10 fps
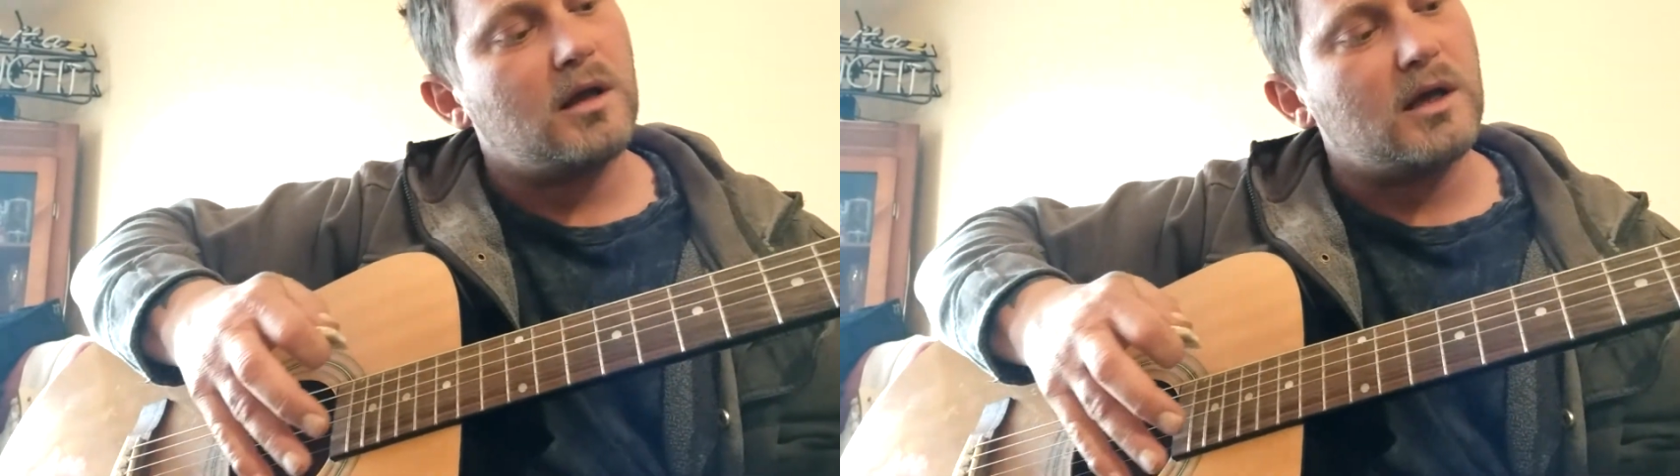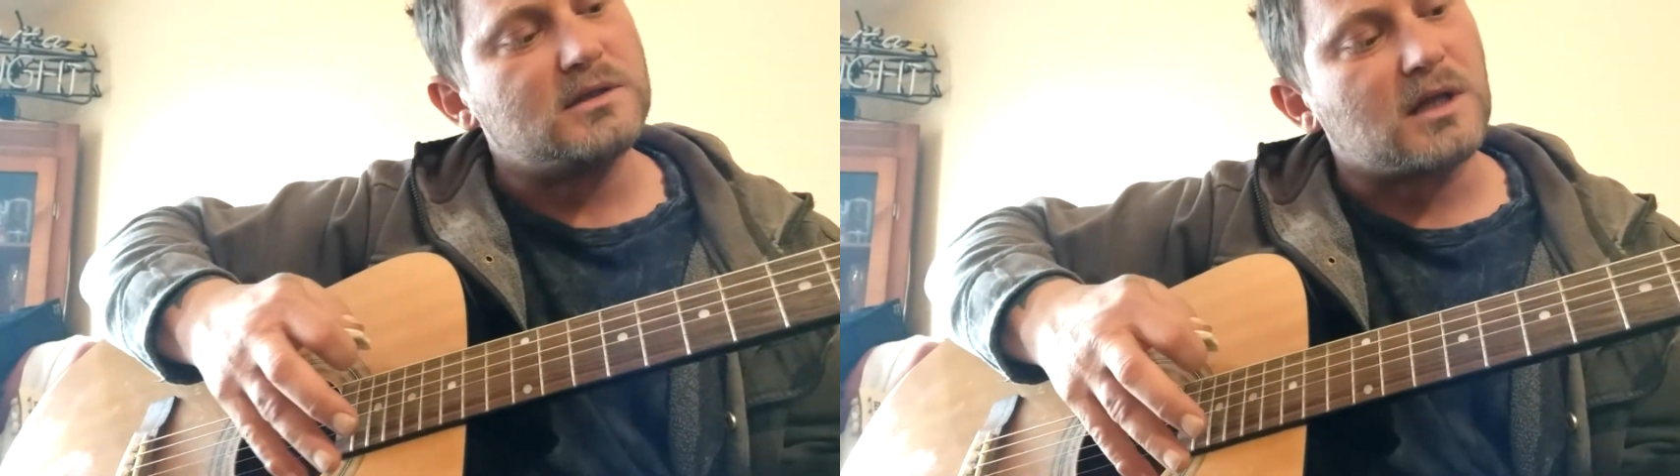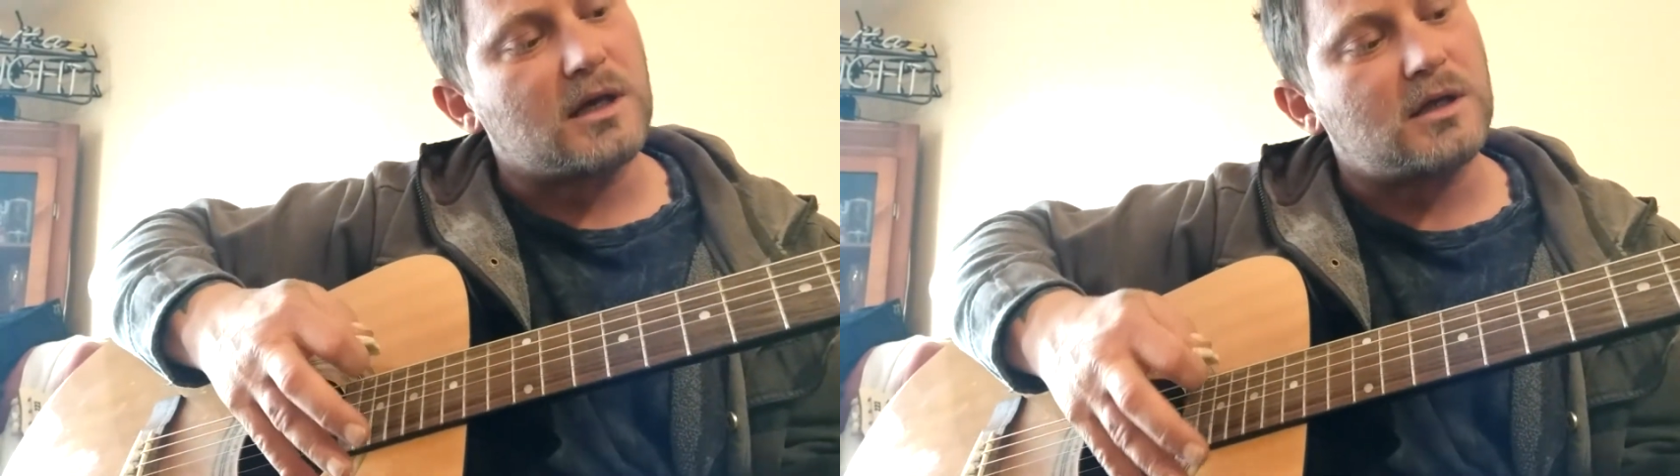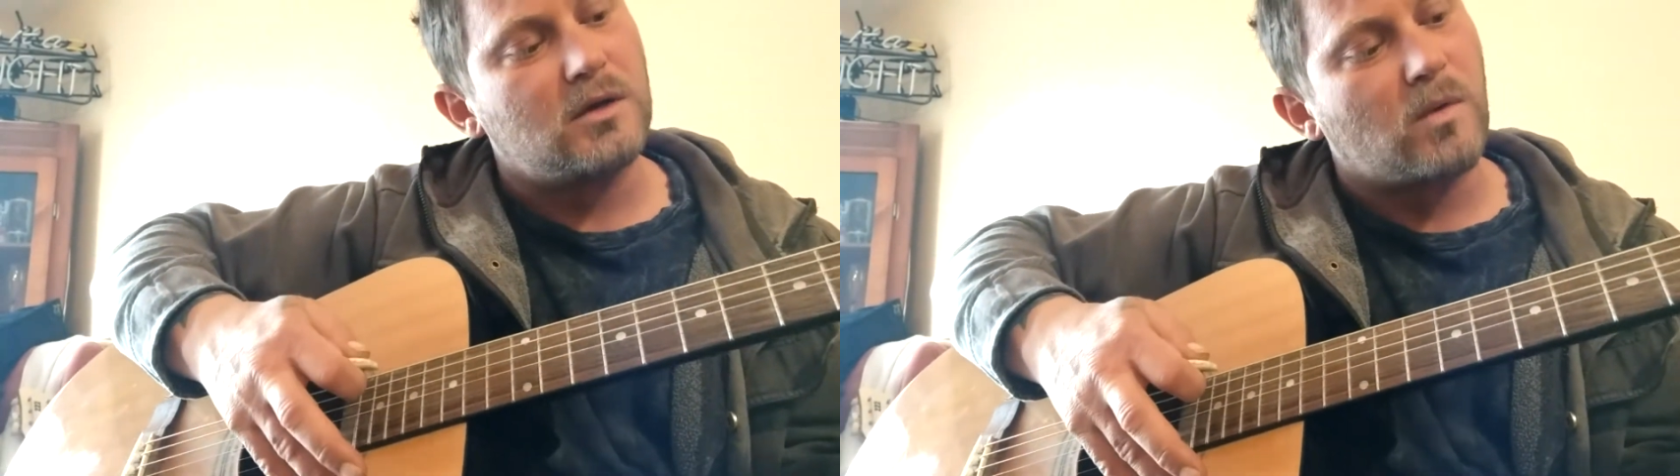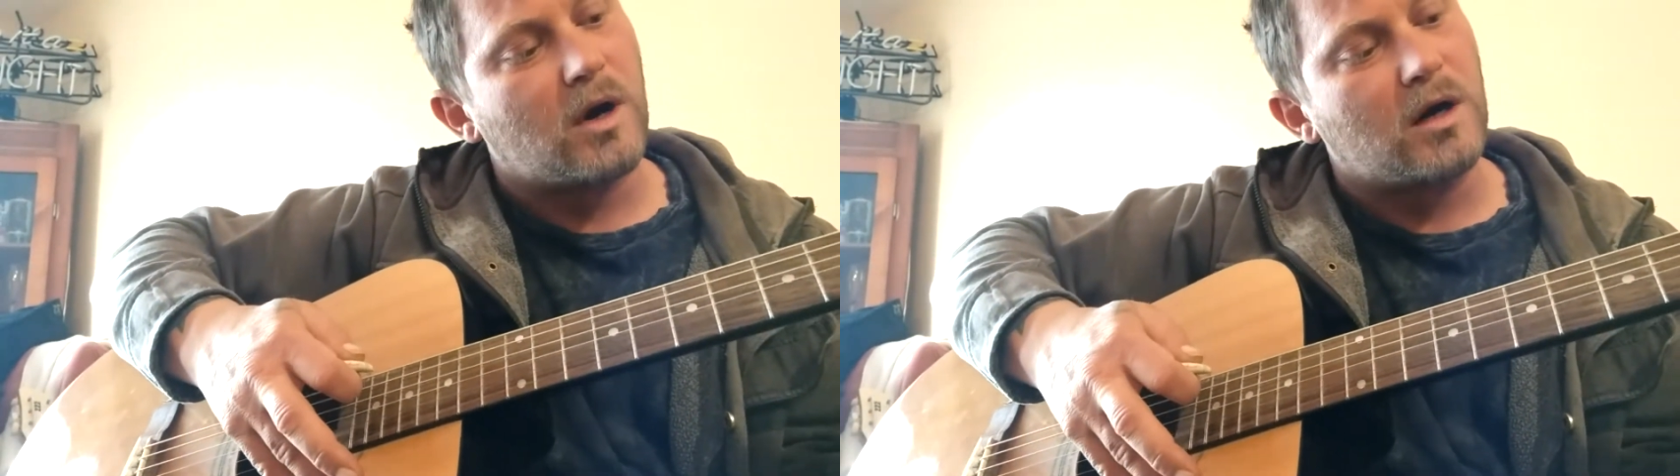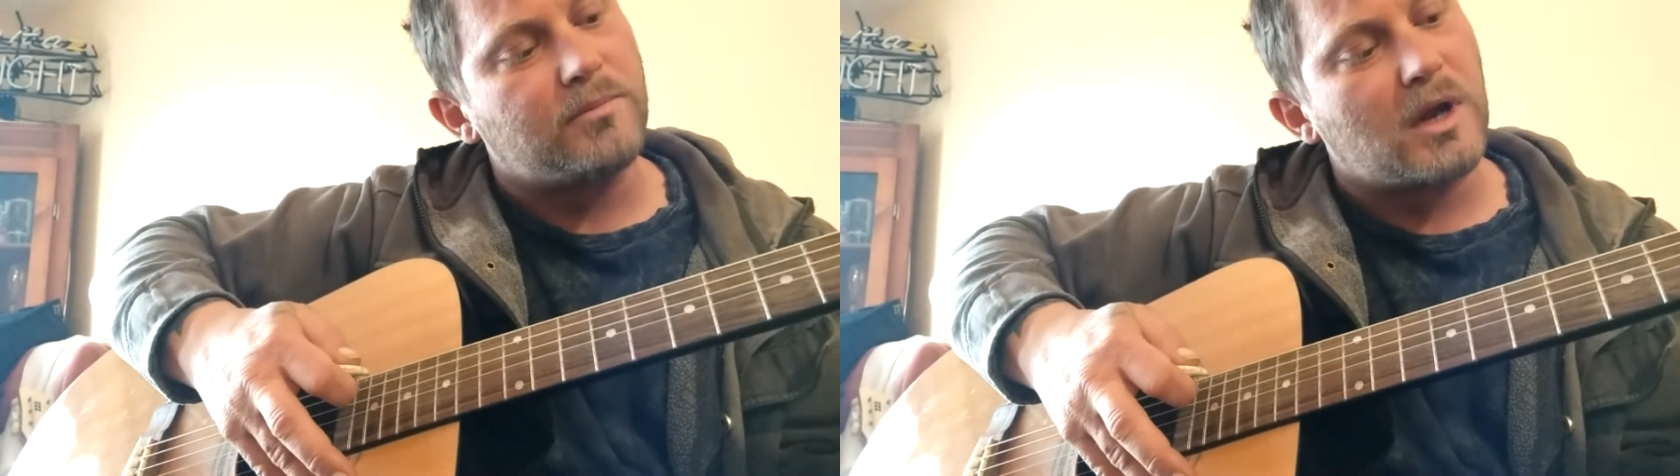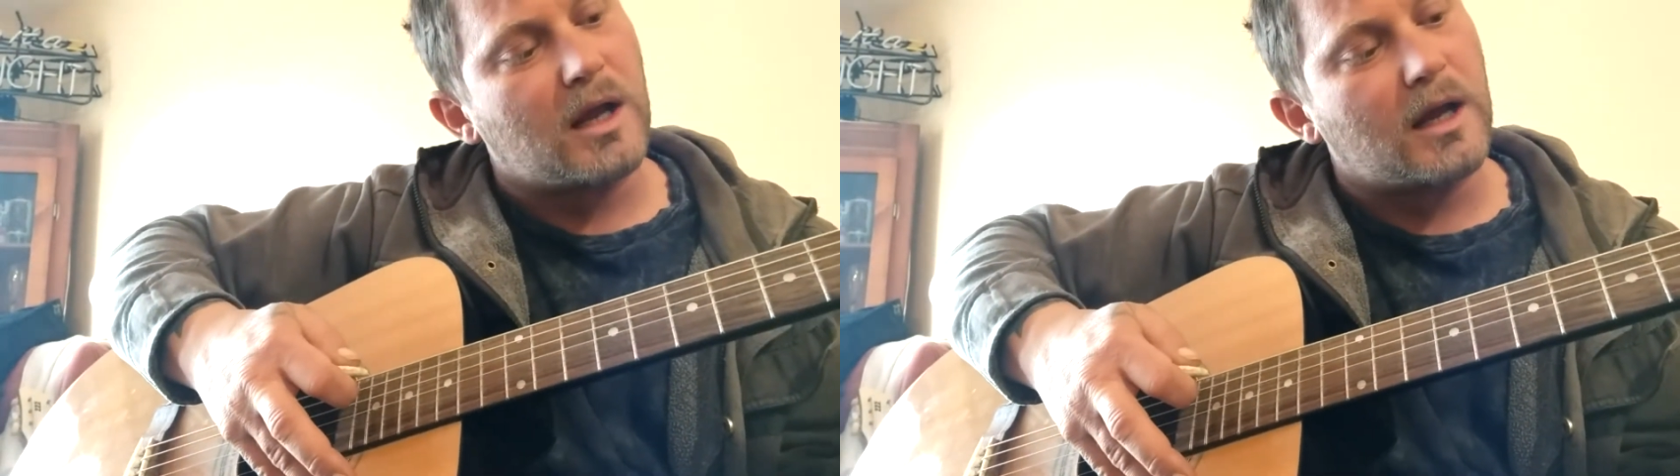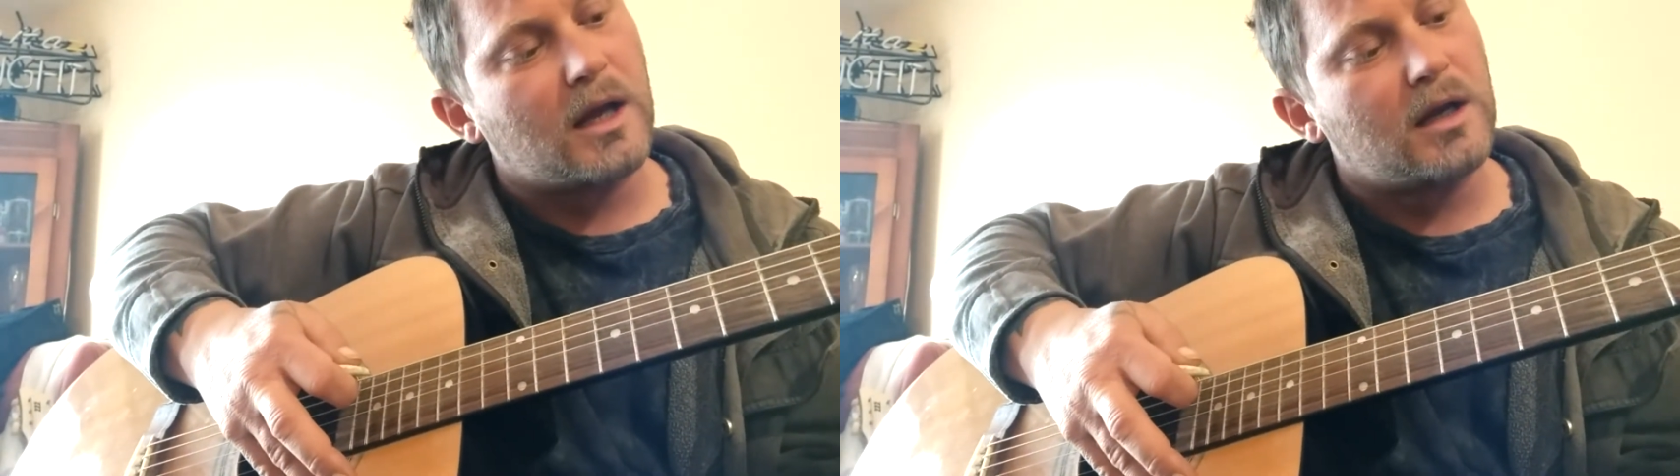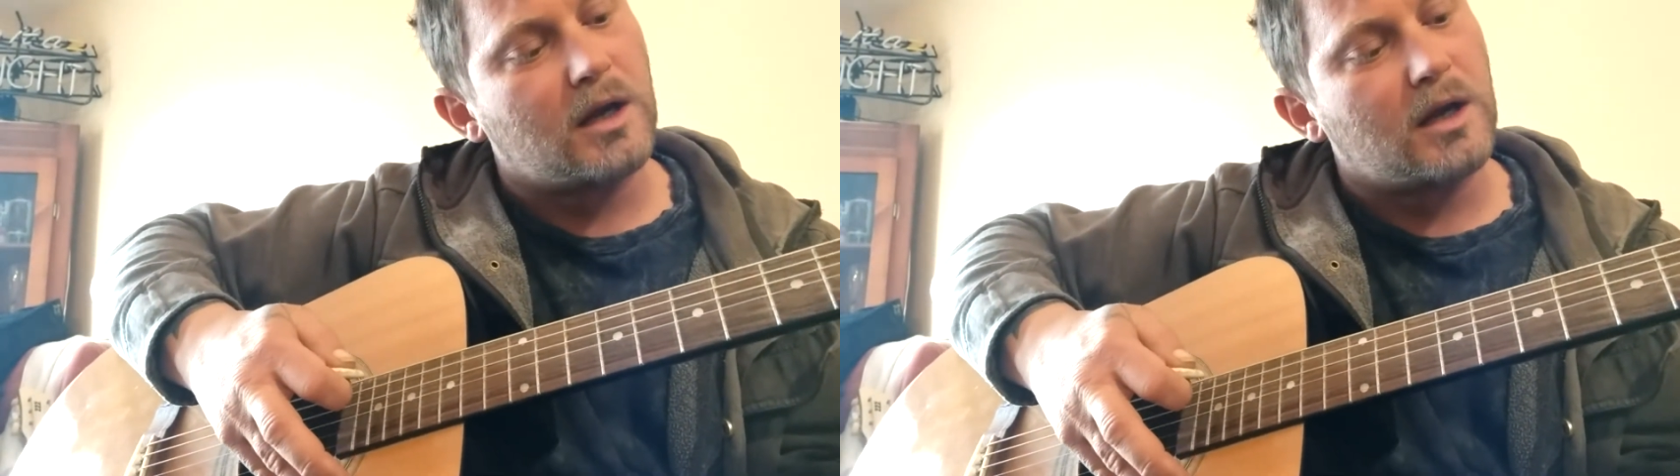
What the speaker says: as like you weren't playing,